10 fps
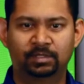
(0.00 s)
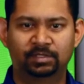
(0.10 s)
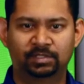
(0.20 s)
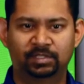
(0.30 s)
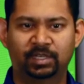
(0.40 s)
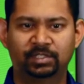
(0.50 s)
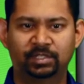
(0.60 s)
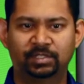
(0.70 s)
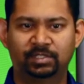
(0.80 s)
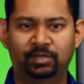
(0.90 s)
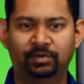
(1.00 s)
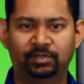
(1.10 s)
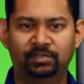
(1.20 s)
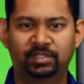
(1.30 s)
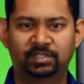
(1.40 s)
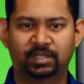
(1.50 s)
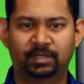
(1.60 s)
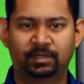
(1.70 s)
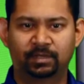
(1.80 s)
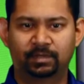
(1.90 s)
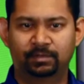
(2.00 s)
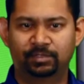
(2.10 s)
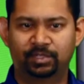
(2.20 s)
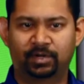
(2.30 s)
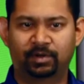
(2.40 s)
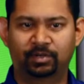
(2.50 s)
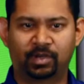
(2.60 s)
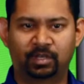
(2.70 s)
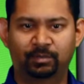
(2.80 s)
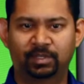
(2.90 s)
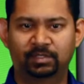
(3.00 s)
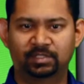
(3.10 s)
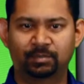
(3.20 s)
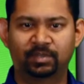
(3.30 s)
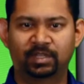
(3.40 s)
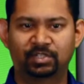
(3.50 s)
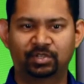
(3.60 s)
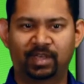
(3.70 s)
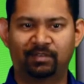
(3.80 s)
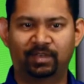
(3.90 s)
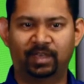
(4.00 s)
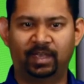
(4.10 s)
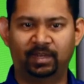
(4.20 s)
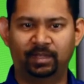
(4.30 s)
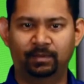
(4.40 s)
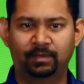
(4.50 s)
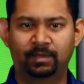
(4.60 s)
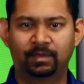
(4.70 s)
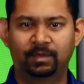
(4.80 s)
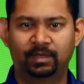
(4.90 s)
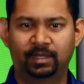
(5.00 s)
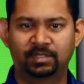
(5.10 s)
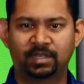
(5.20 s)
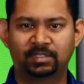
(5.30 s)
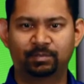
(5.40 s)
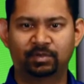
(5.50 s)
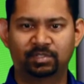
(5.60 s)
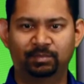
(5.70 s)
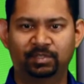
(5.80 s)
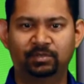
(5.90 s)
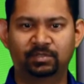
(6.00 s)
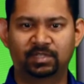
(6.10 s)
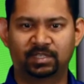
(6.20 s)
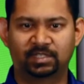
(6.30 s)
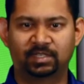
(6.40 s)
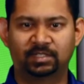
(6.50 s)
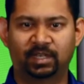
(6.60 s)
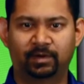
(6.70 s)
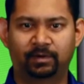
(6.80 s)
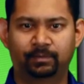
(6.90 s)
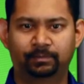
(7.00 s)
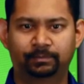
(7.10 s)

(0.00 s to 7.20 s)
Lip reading: Section is generally used as a generic document, something that should have a heading. It is not supposed to be used as a container.